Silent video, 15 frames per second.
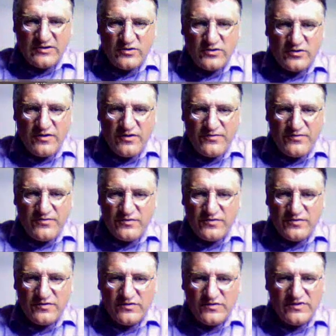that of
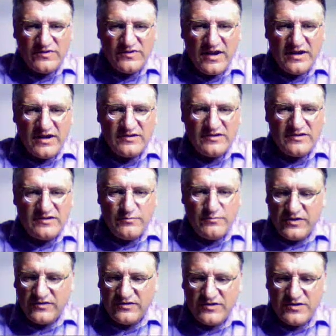sine t
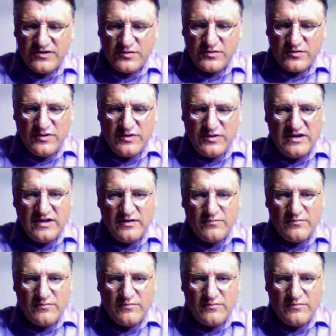plus 3